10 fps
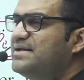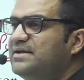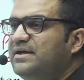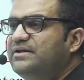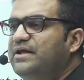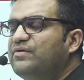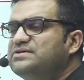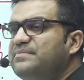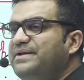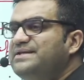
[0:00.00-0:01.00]
there was a
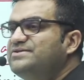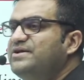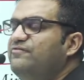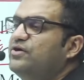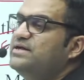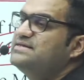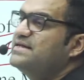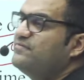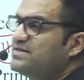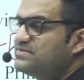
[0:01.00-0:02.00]
ministry for
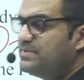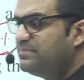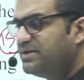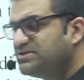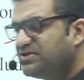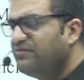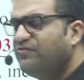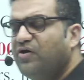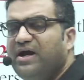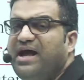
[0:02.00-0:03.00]
disinvestment, ministry for
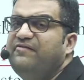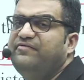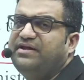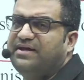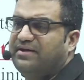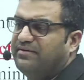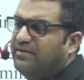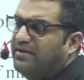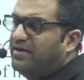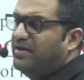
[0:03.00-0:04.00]
everything.
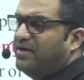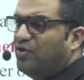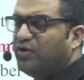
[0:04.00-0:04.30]
Okay,